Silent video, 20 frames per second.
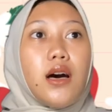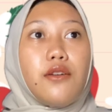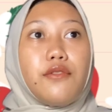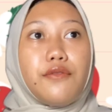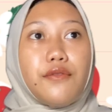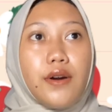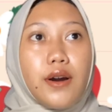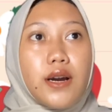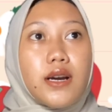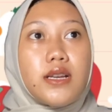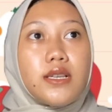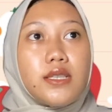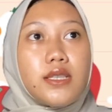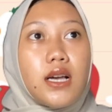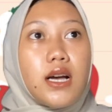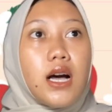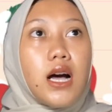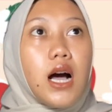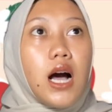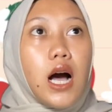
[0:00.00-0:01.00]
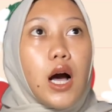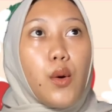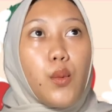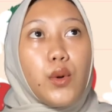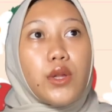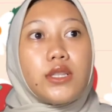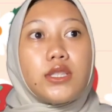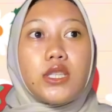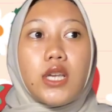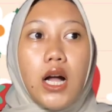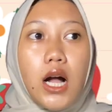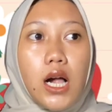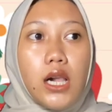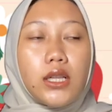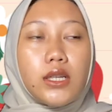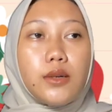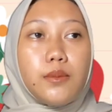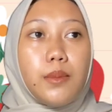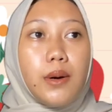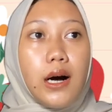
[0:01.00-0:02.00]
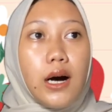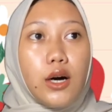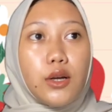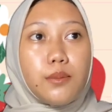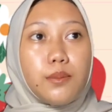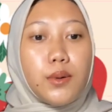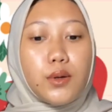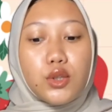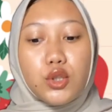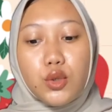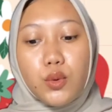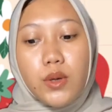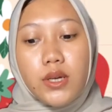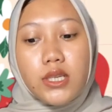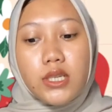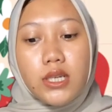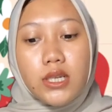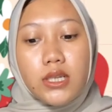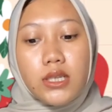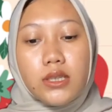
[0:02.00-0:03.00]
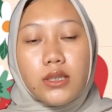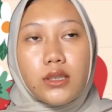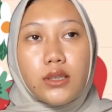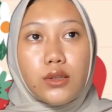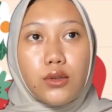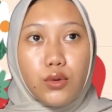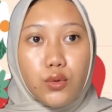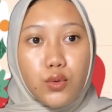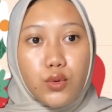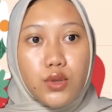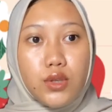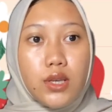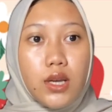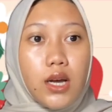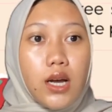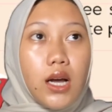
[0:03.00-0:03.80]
First, I will talk about punctuation clues.